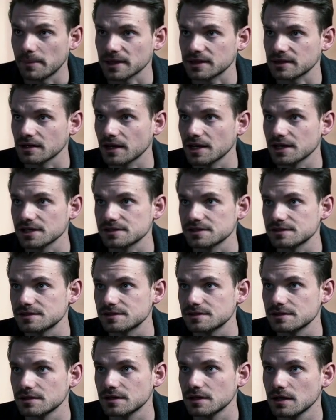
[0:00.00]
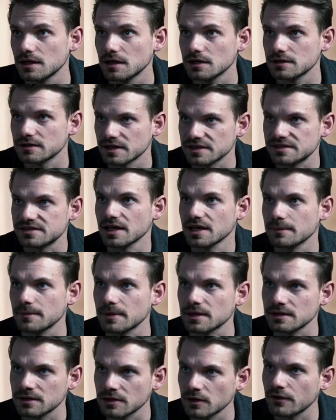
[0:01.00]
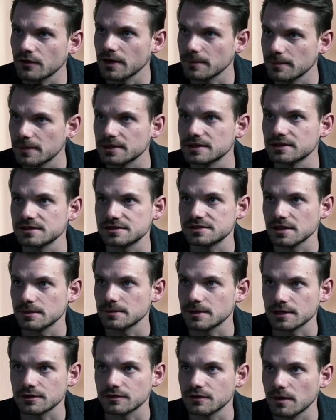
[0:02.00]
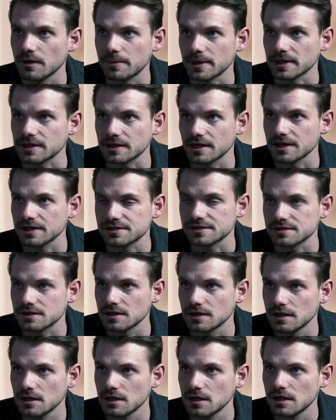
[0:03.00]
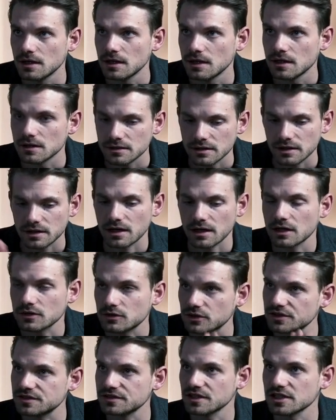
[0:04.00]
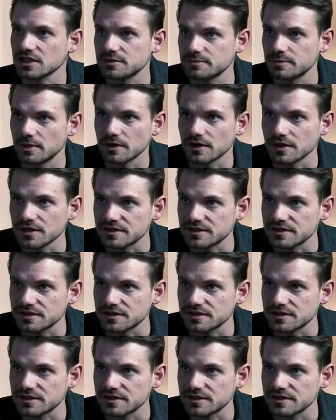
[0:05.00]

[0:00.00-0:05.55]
a psychologist, or do some online cognitive behavior therapy courses, or